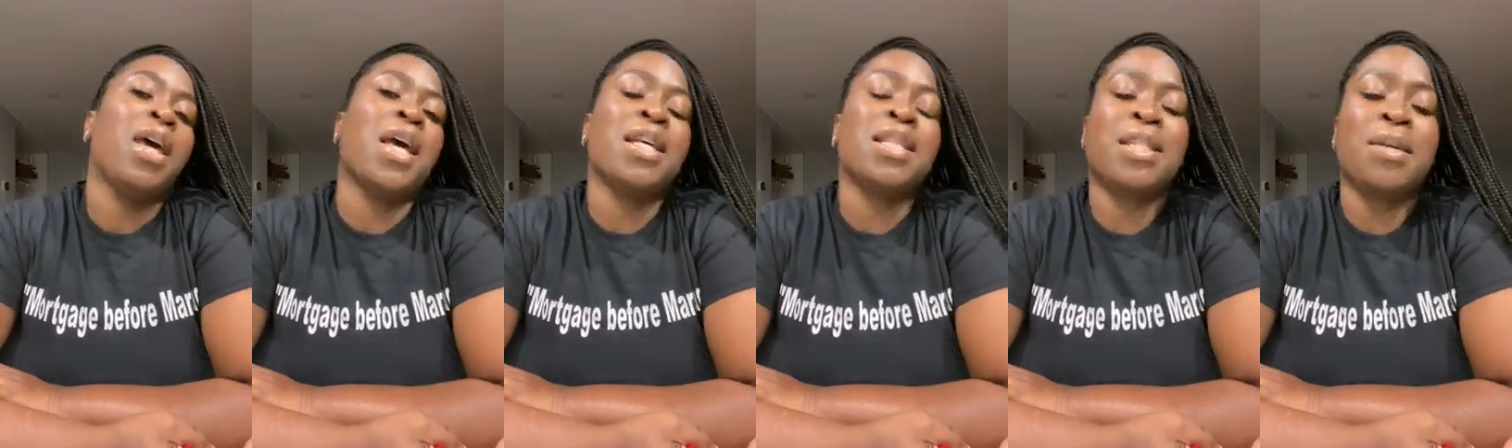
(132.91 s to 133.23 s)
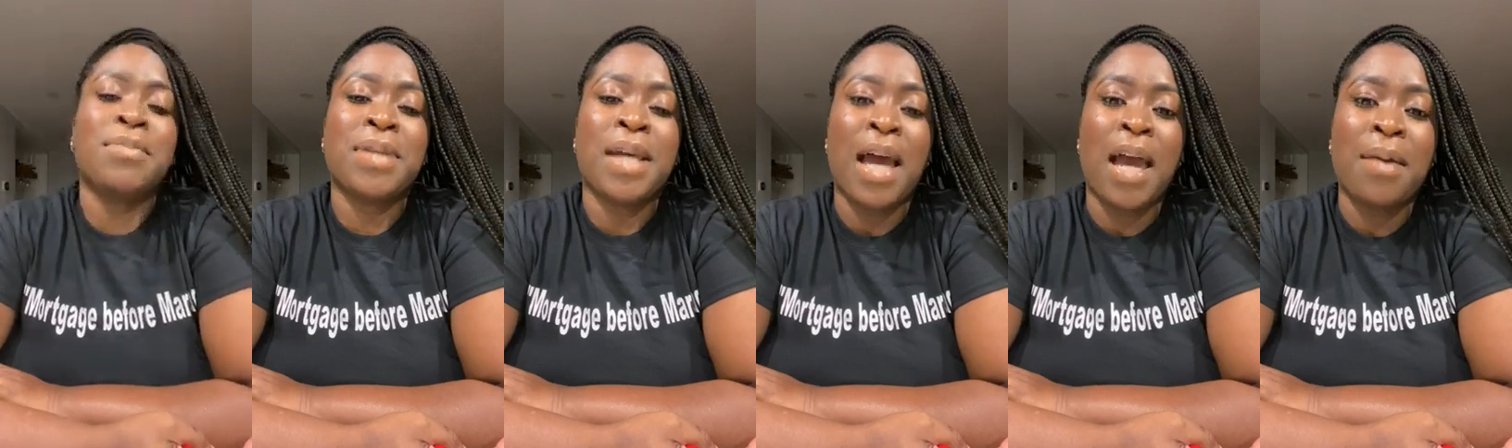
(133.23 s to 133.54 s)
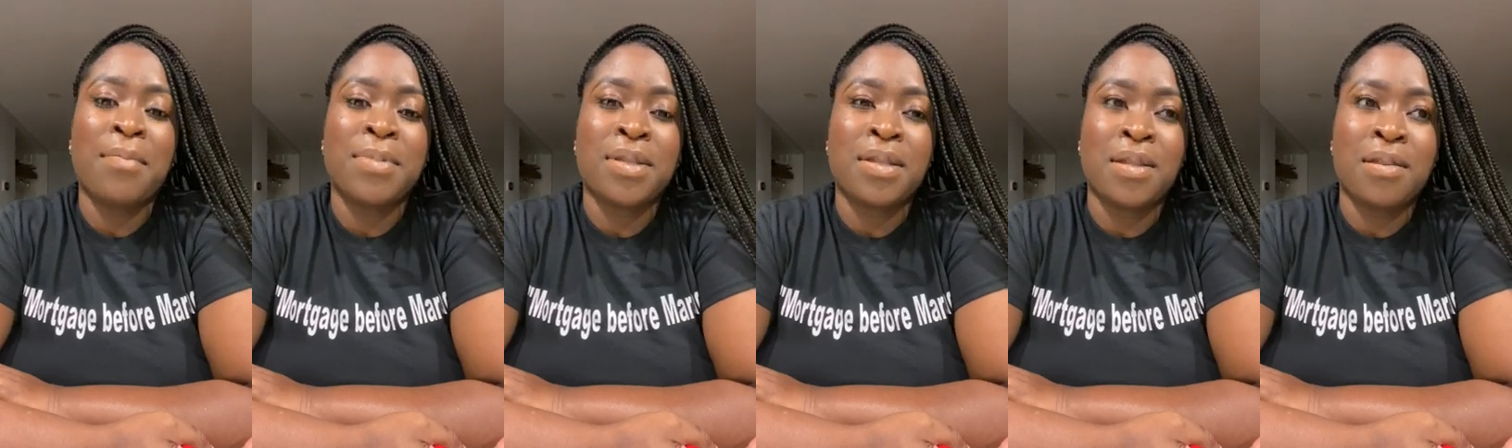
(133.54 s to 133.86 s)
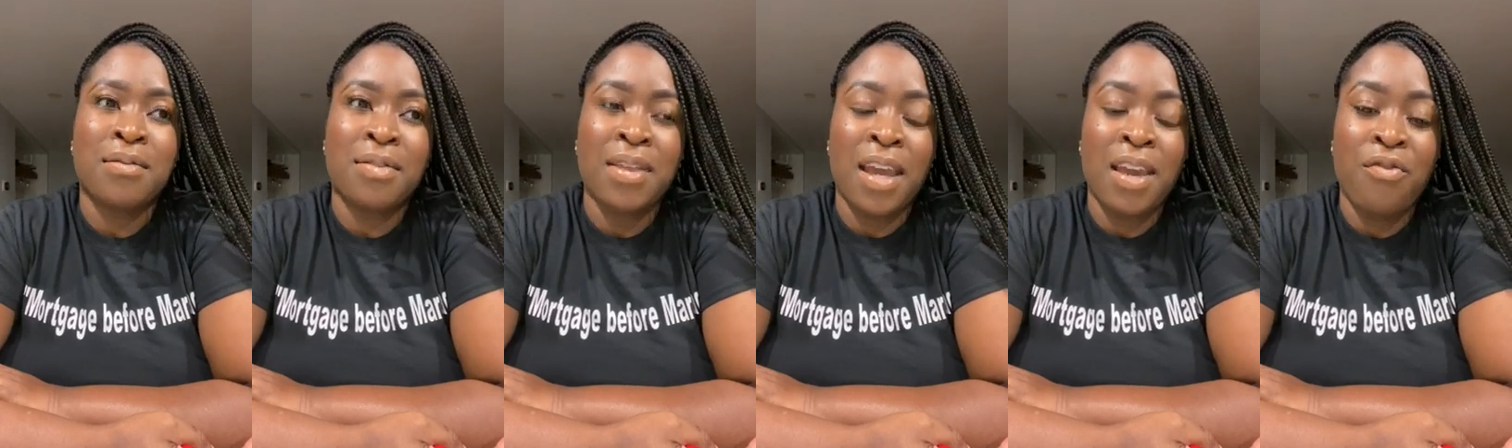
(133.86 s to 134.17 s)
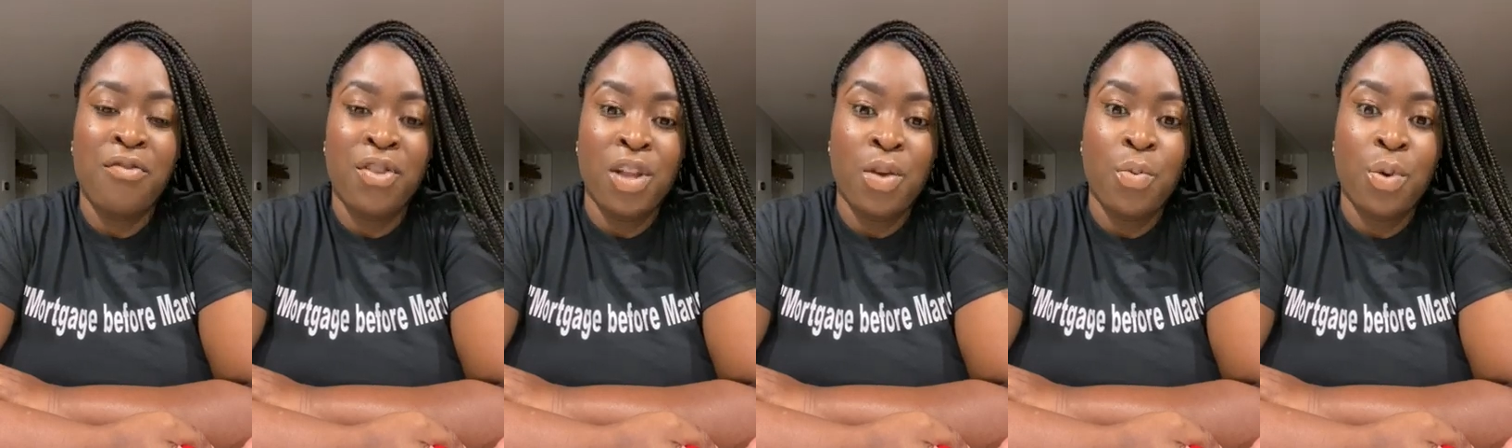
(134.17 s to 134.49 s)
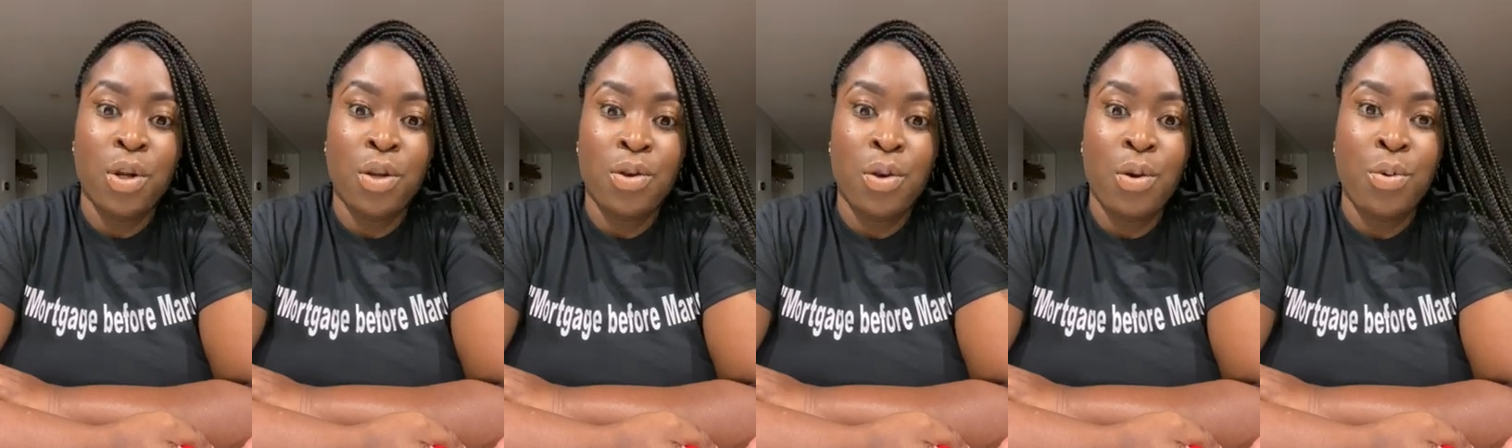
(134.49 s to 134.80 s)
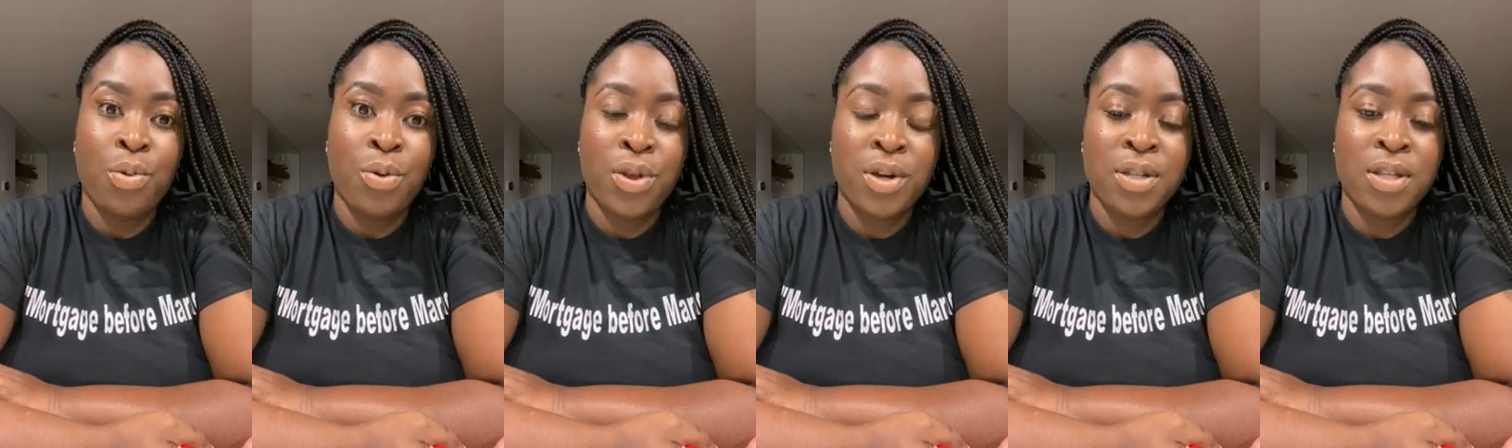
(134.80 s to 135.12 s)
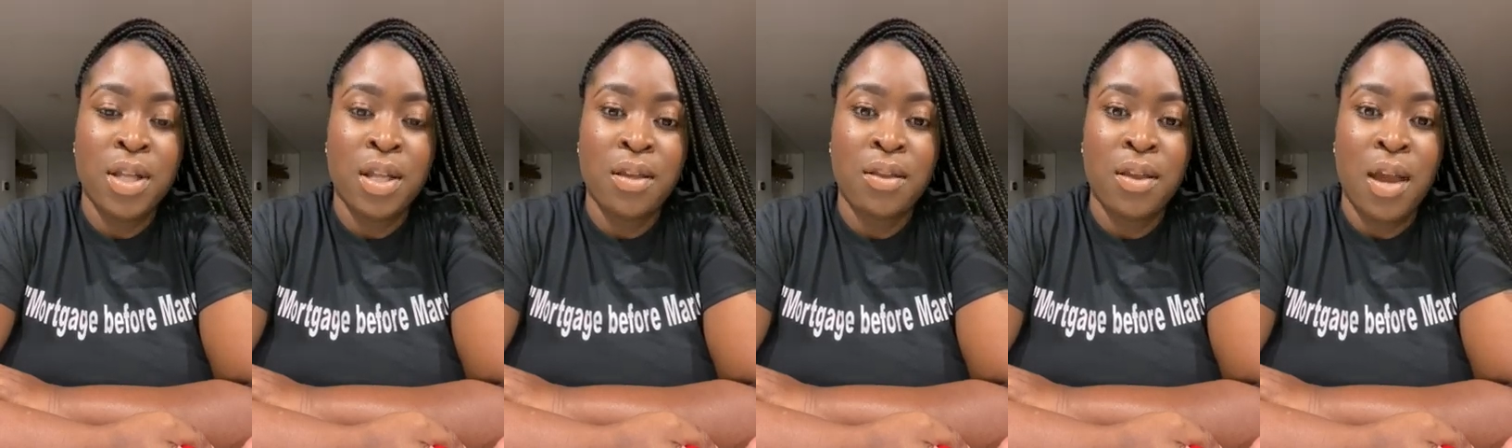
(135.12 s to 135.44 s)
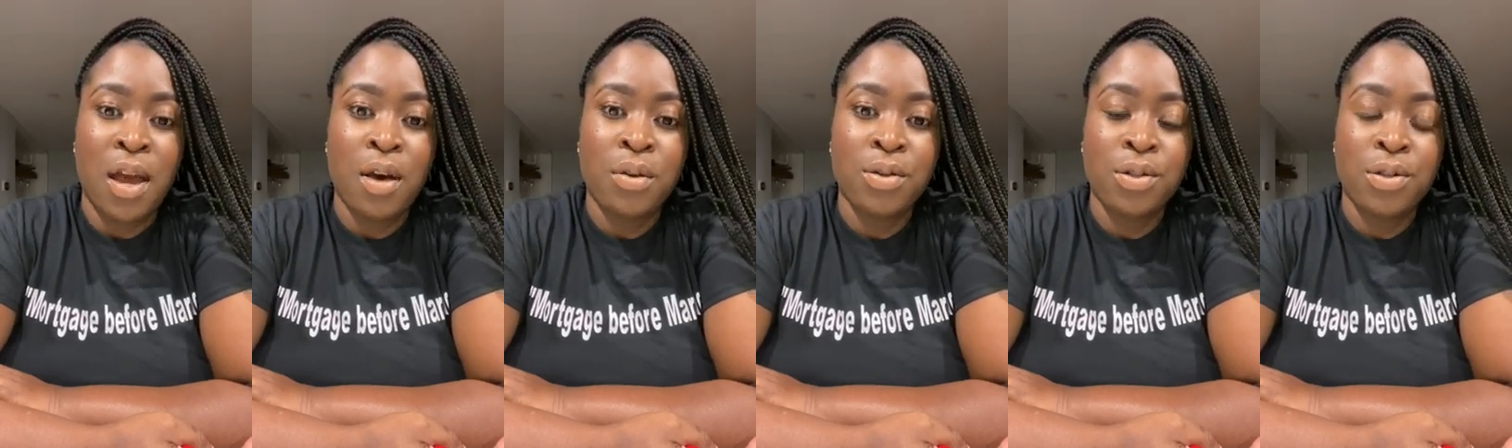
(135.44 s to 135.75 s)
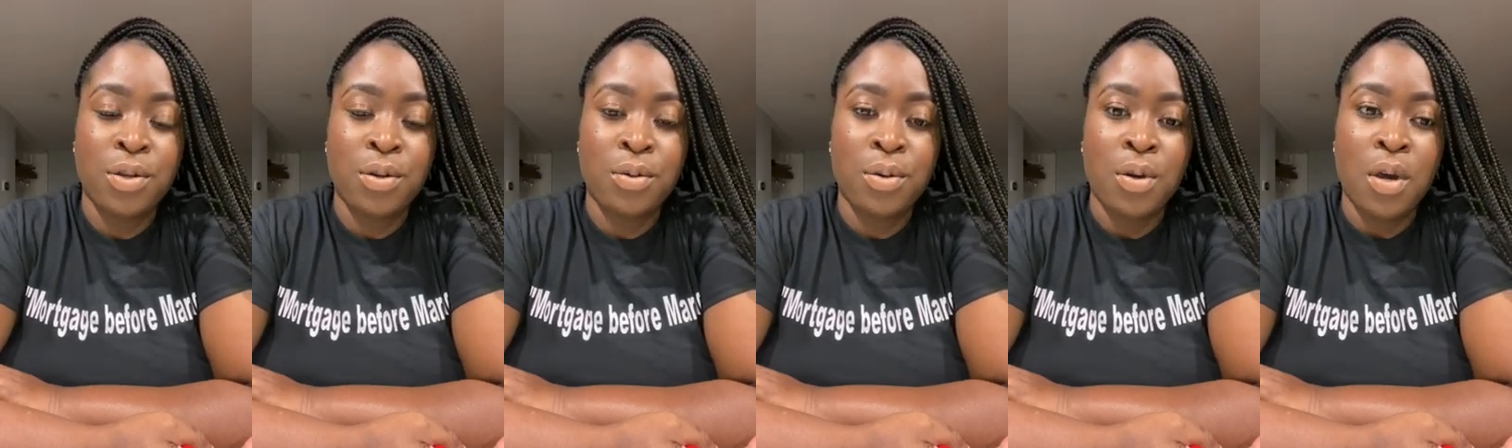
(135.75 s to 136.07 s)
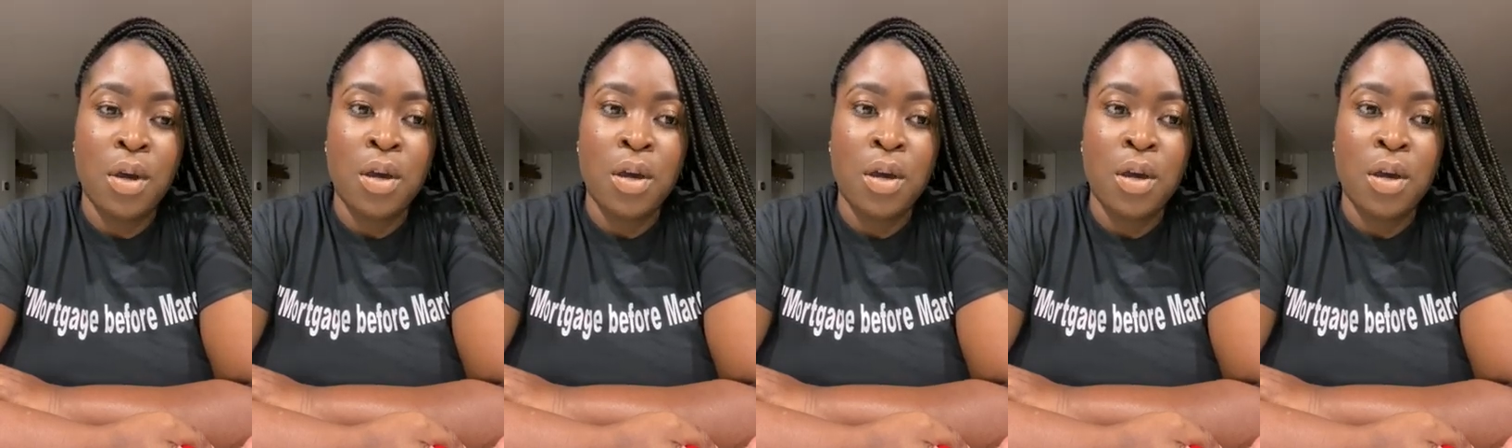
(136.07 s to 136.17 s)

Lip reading: and sometimes they really want to know who they're selling their house to.